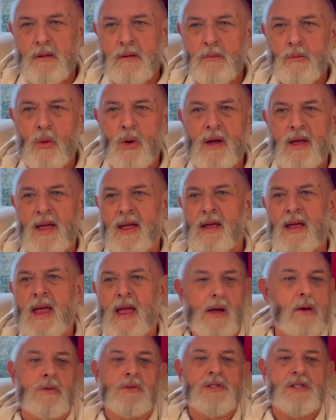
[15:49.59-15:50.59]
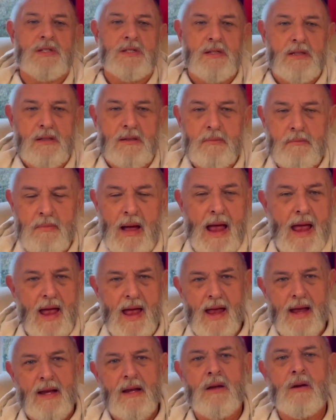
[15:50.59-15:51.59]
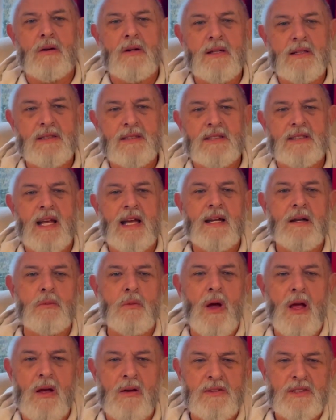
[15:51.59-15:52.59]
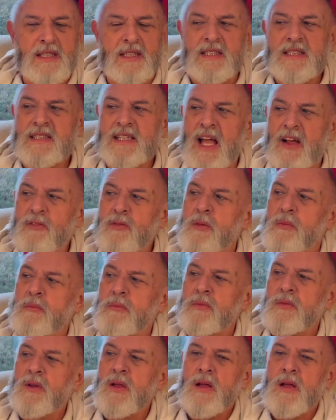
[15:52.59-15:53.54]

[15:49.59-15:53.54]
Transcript: what else Matt Hancock has said and what else these government